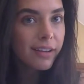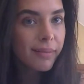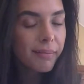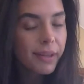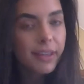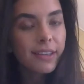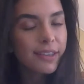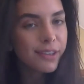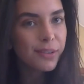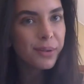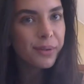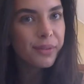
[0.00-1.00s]
making a
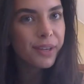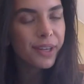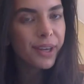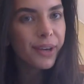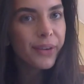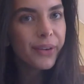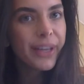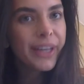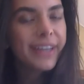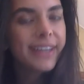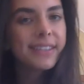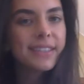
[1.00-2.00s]
YouTube video
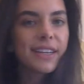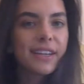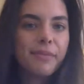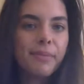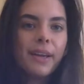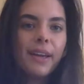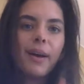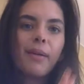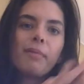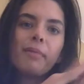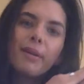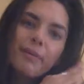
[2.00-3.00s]
instead of being home in
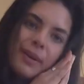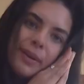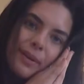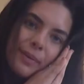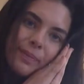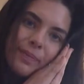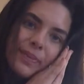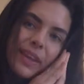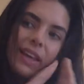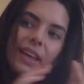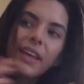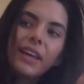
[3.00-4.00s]
my room
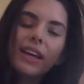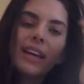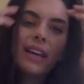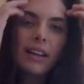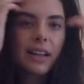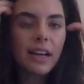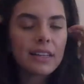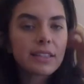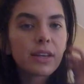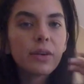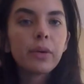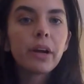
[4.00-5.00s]
in
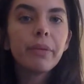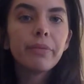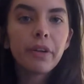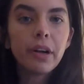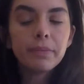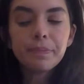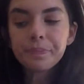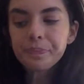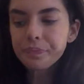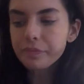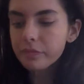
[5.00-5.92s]
Alaska, where I'm from.